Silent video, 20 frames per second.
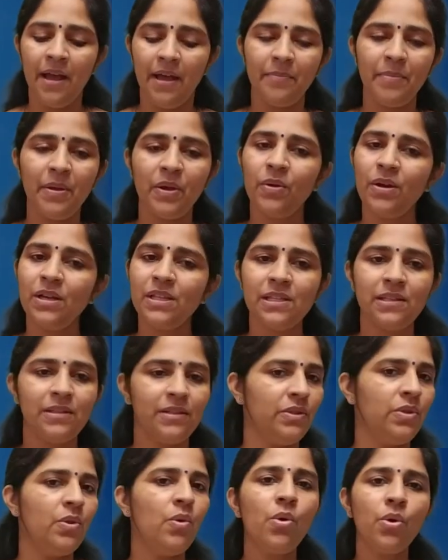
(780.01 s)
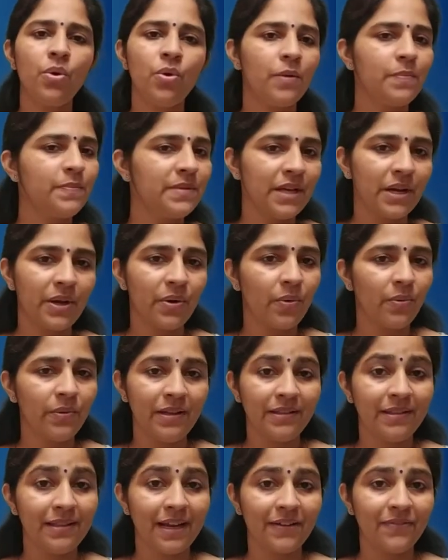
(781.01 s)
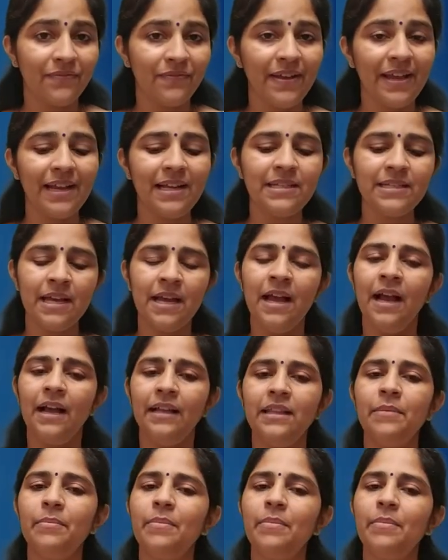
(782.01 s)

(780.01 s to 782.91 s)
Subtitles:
Because no crops are grown in that field, the